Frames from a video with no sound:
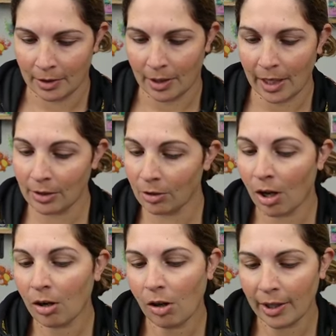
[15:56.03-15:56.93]
And they're not
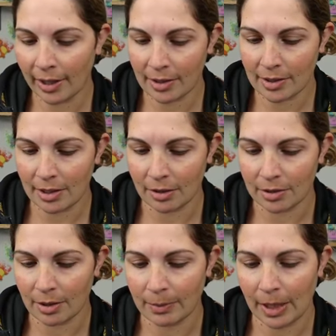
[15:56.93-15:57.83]
all hits either.
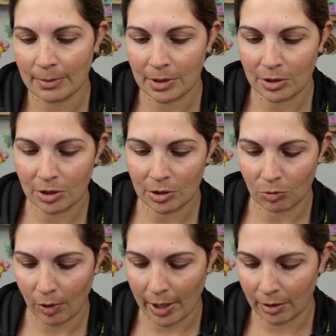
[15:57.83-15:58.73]
Sometimes it's just
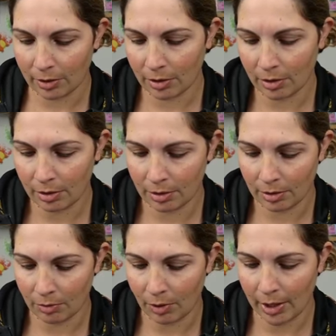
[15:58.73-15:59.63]
regular,
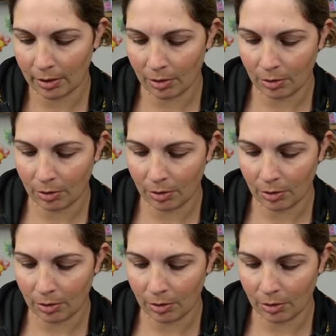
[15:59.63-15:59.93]
regular